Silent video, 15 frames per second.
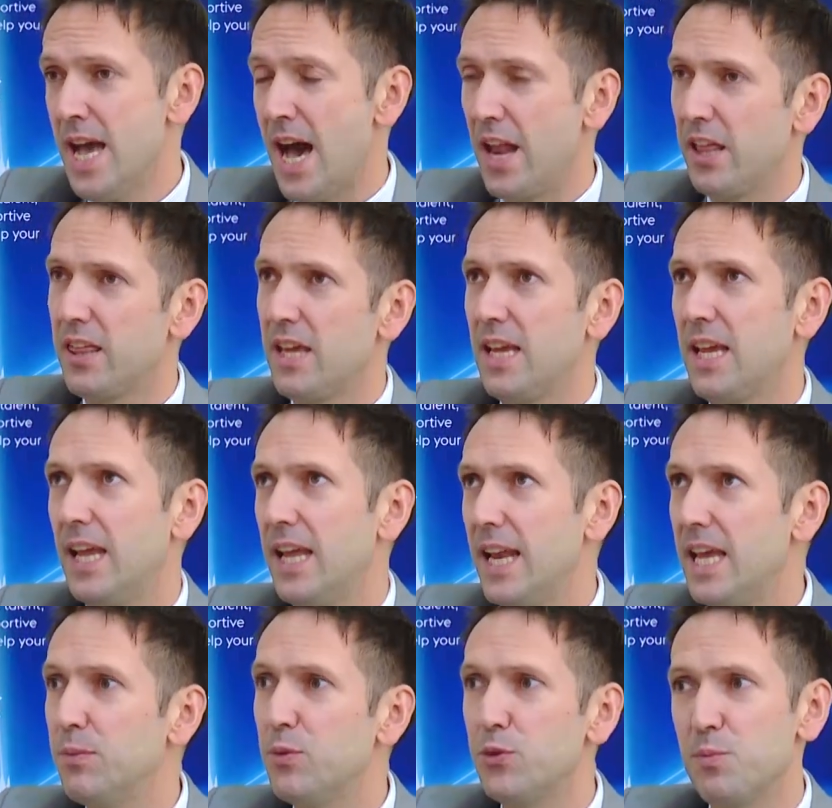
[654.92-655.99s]
And I think it
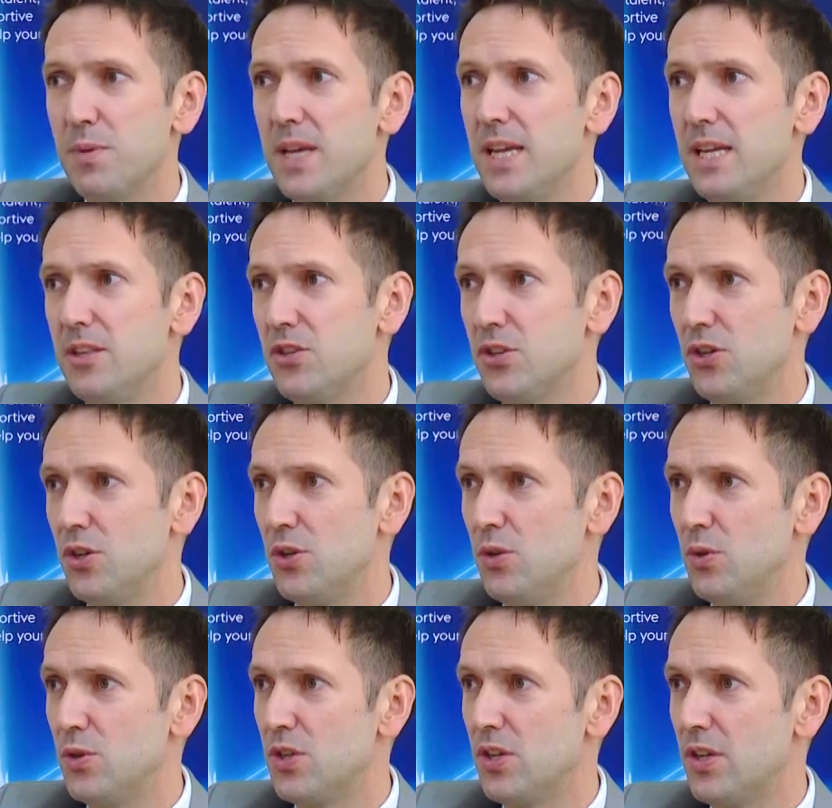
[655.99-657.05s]
enables me
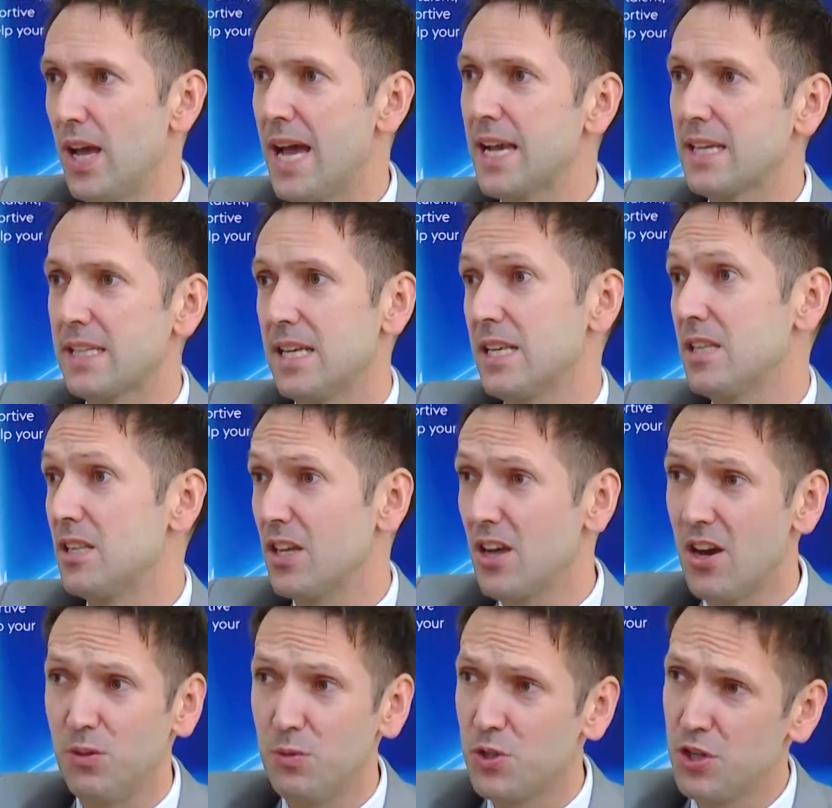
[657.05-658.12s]
to access the
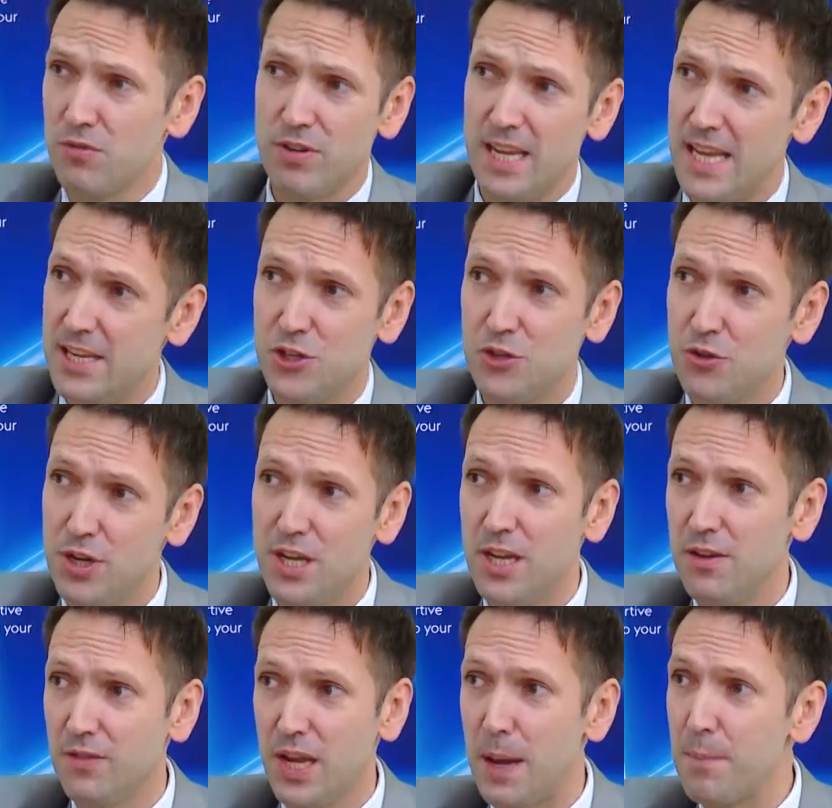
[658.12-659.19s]
culture and history
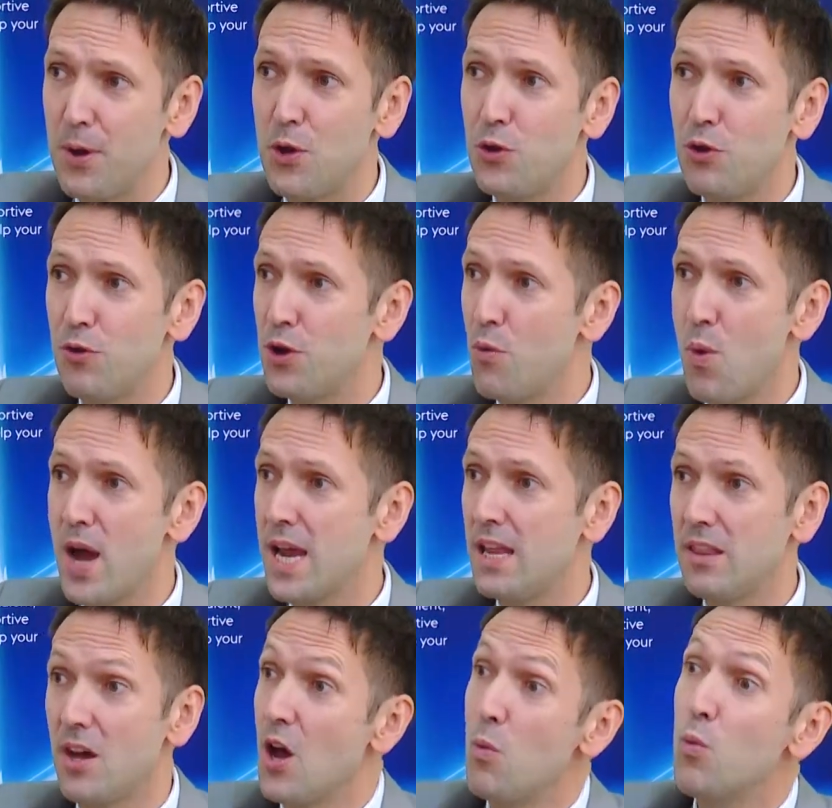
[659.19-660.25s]
of Cambodia in a way
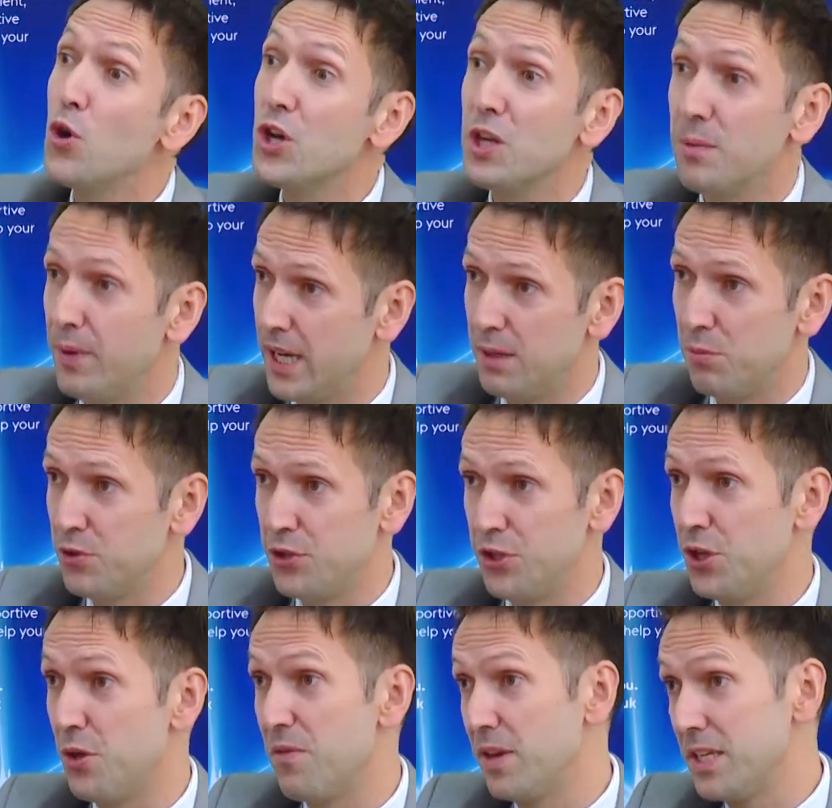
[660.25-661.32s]
that I wouldn't be able to
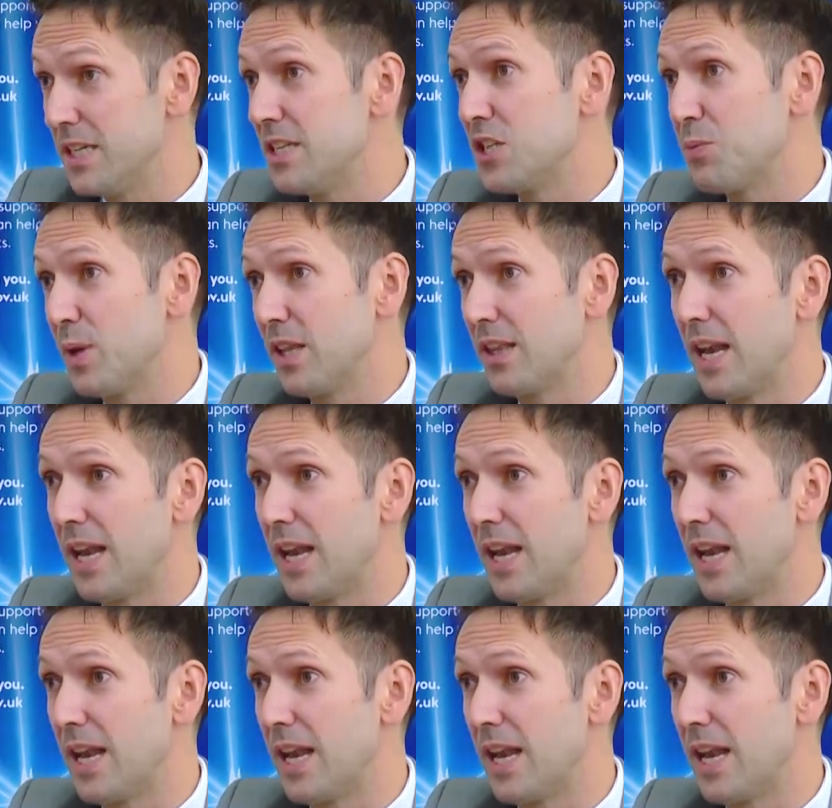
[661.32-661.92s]
do if I didn't speak the